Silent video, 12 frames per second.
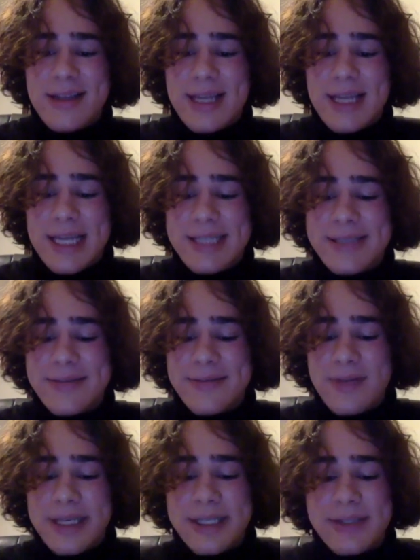is
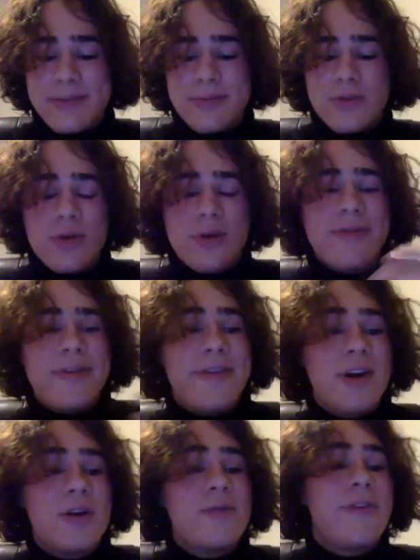sort of a
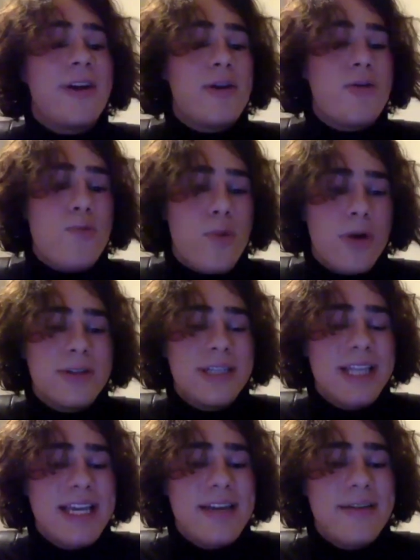very, very
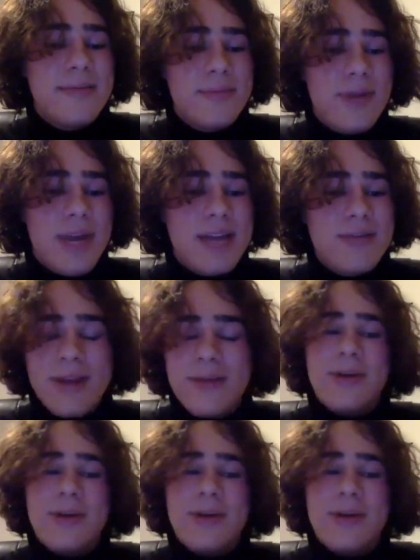worldly brand, right?